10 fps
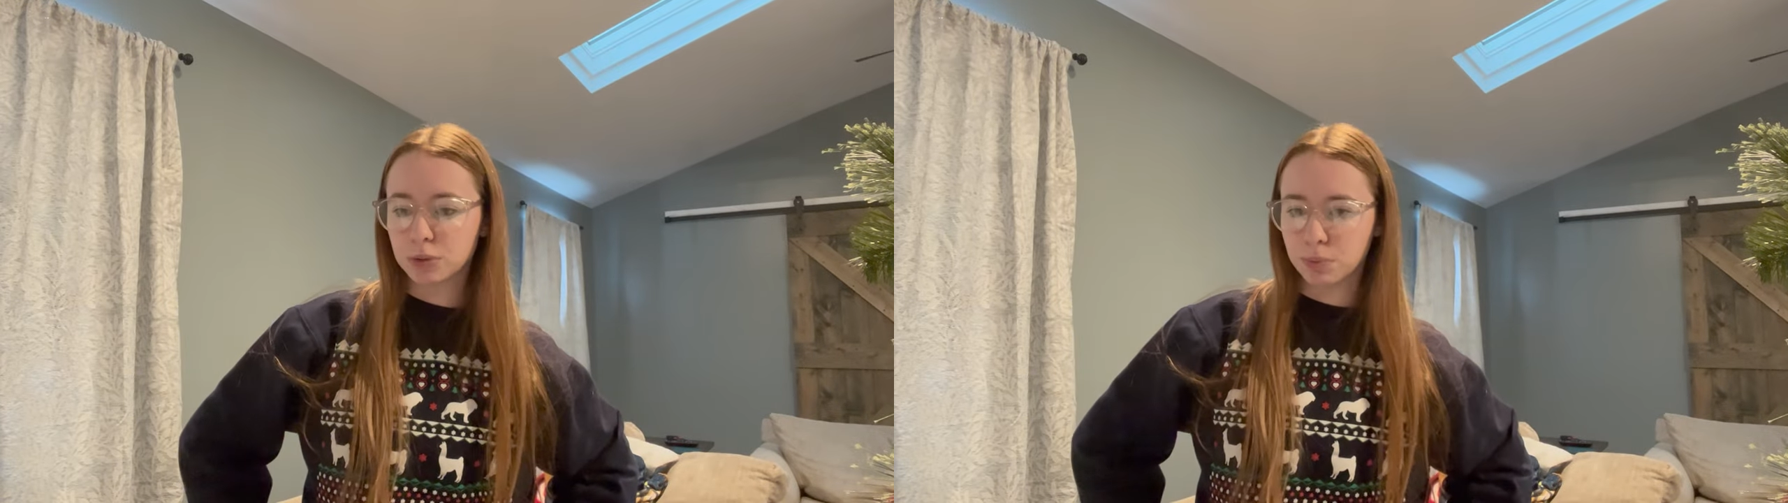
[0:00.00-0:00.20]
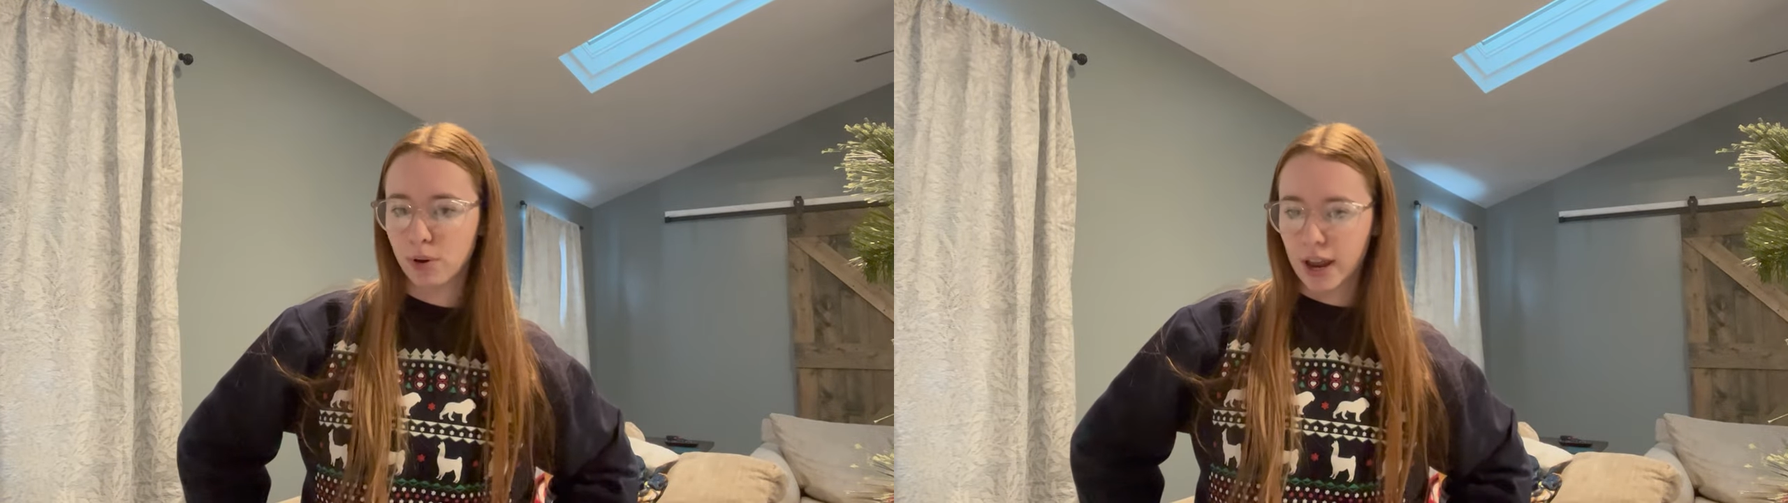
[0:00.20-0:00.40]

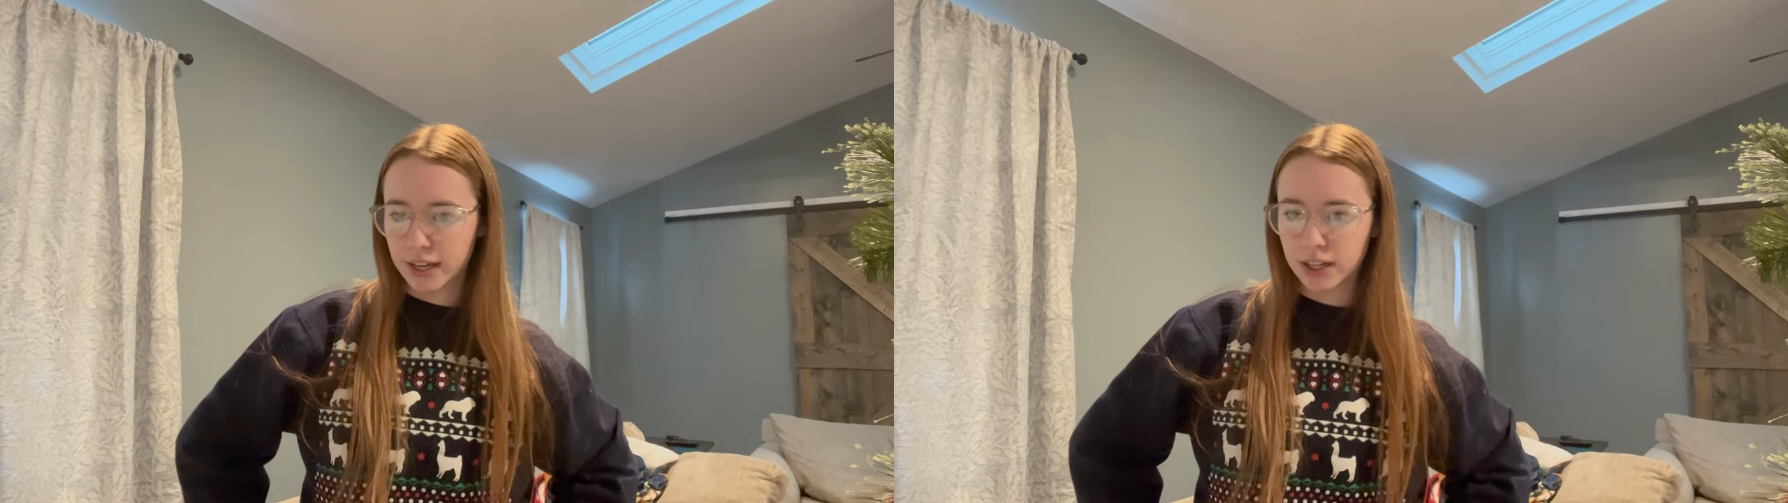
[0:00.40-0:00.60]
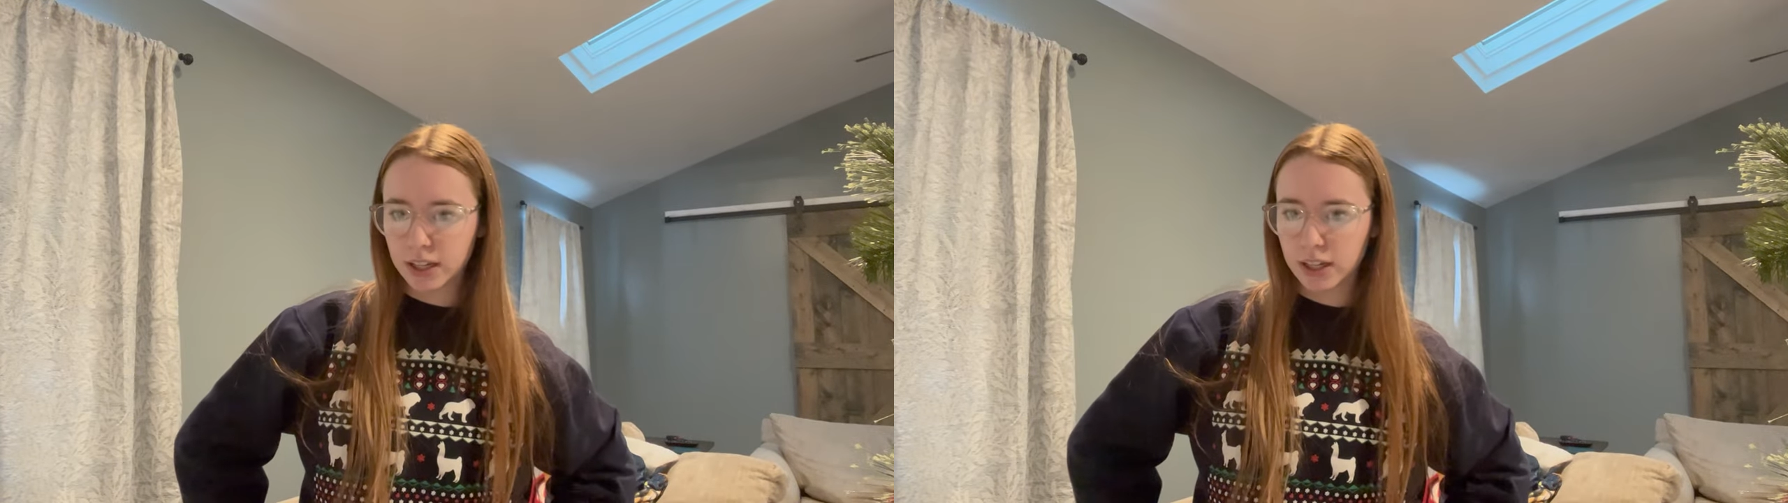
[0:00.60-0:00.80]
break,
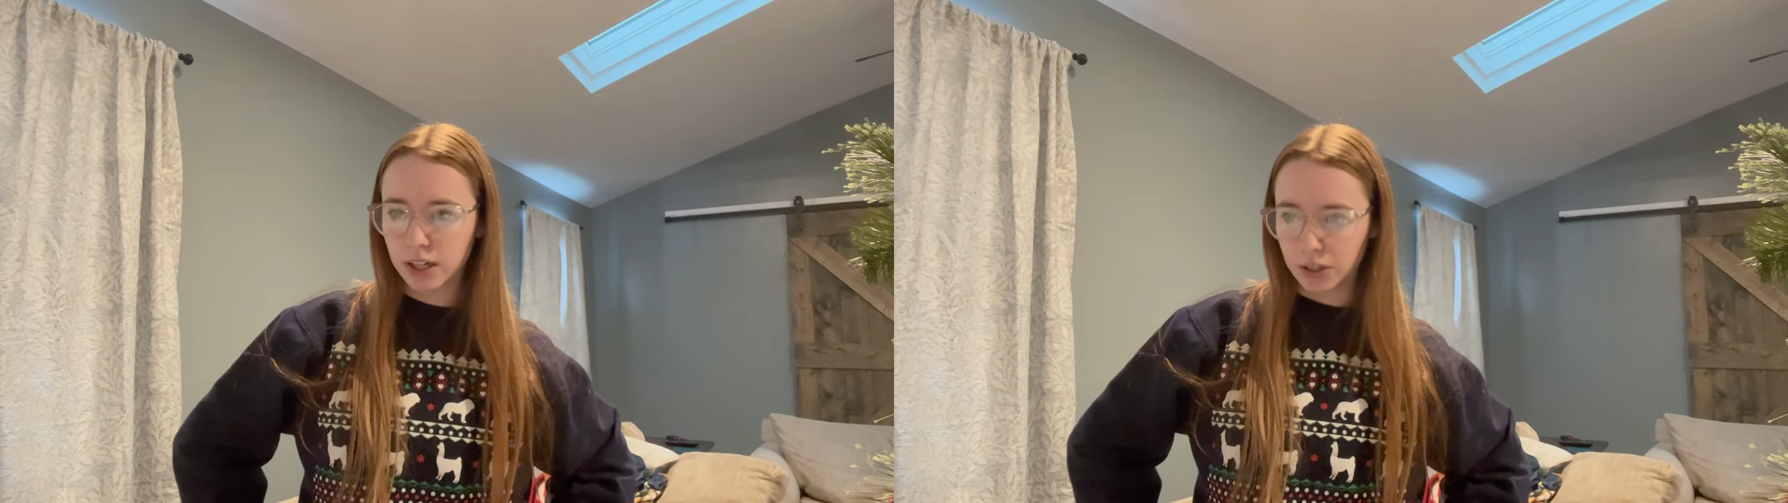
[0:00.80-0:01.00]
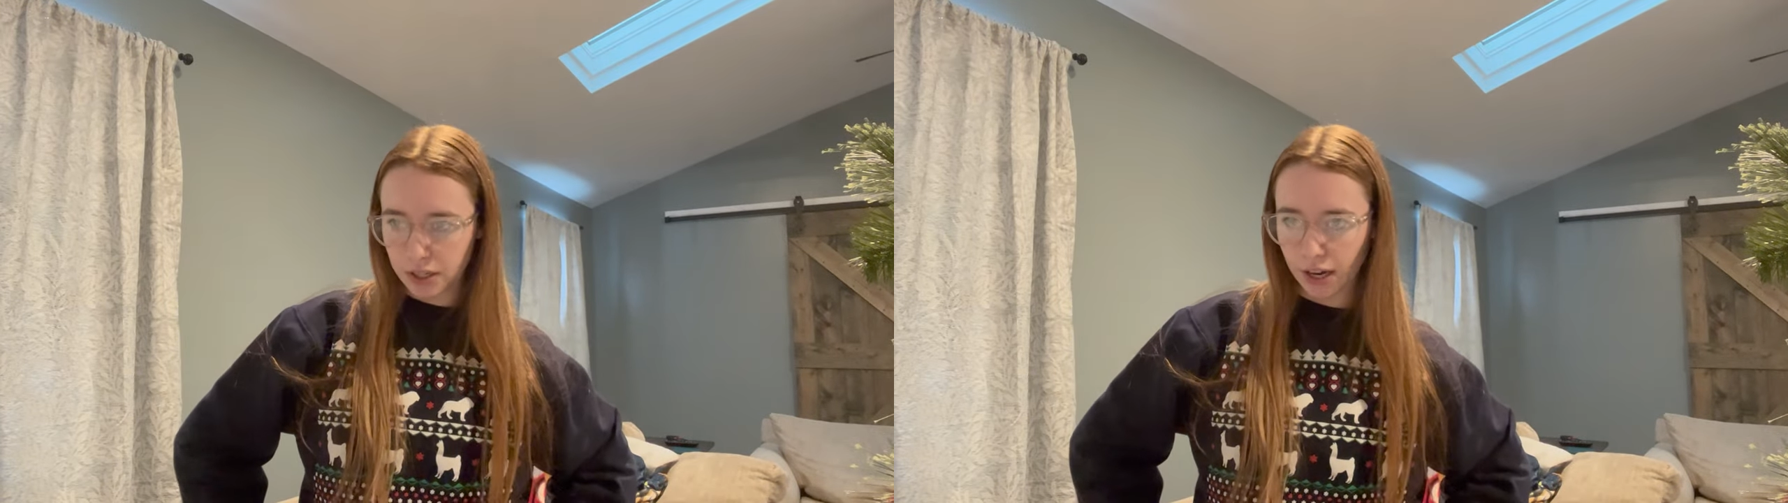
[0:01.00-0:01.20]

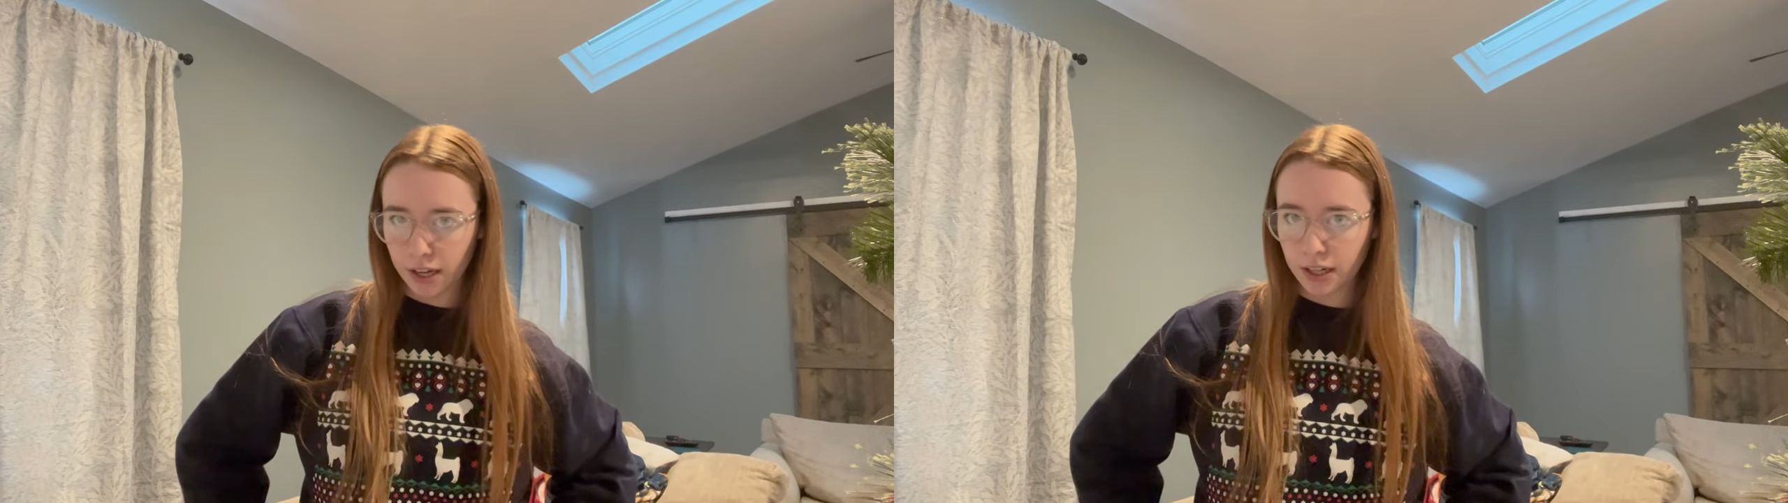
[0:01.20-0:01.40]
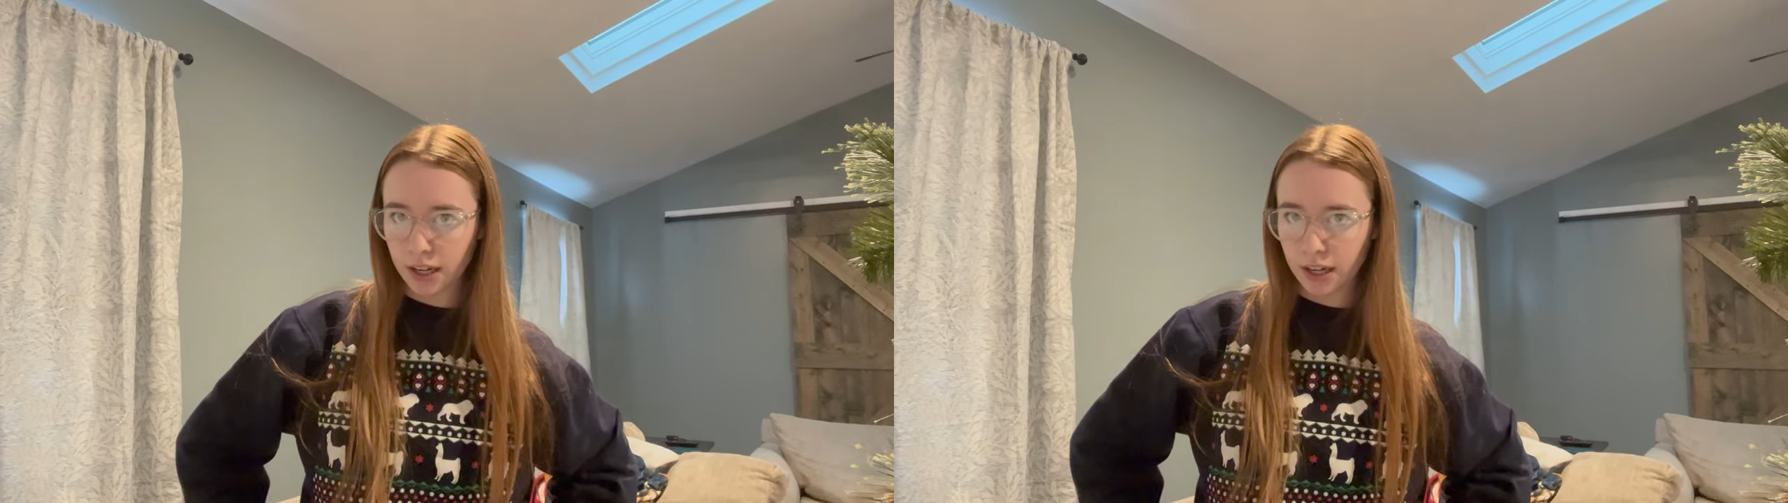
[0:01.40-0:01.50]
okay?